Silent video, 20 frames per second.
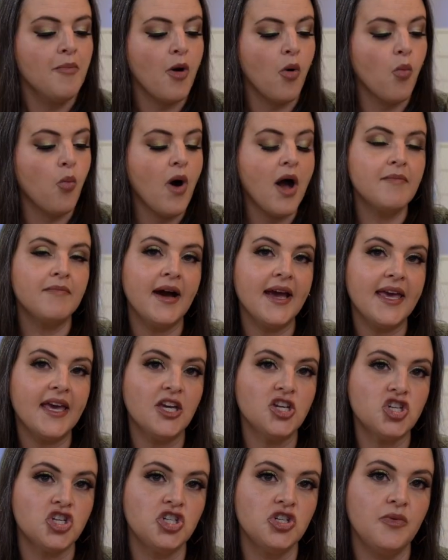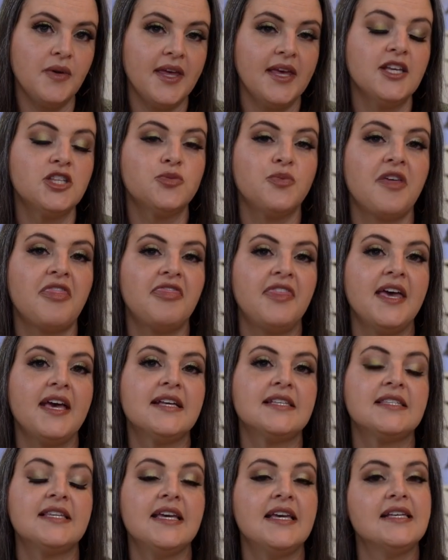But what my issue is with
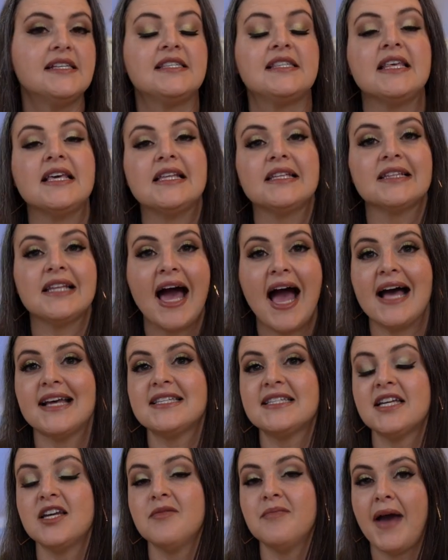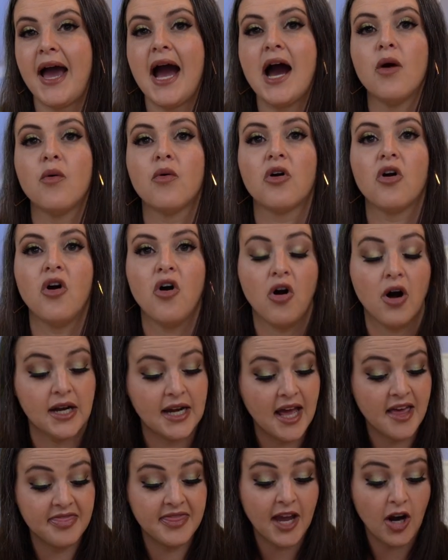this is the lasting power on
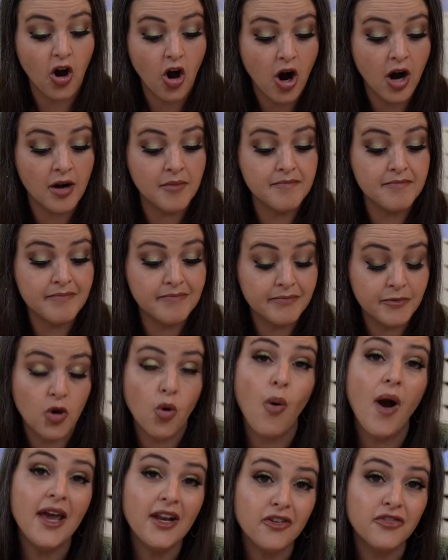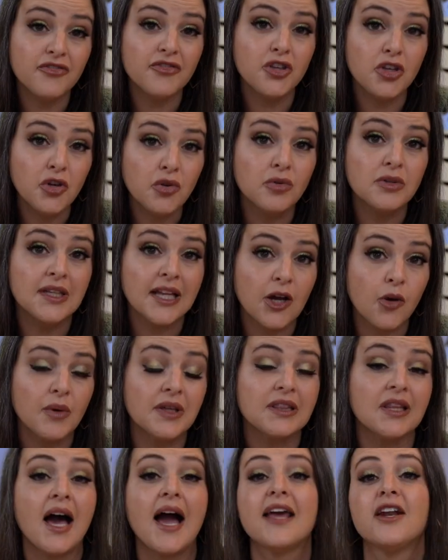it. There are quite a few
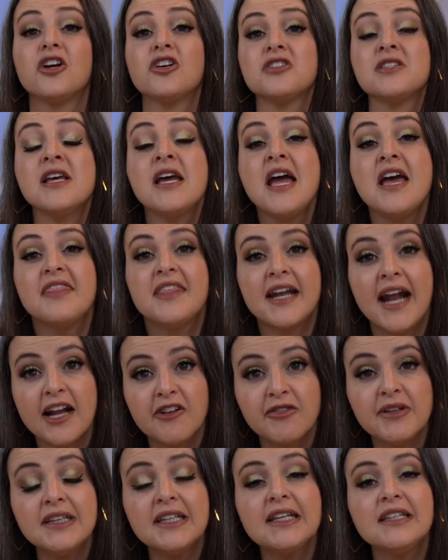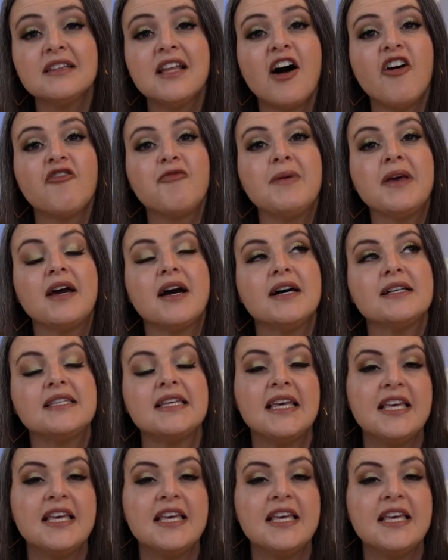liquid liners that I really love because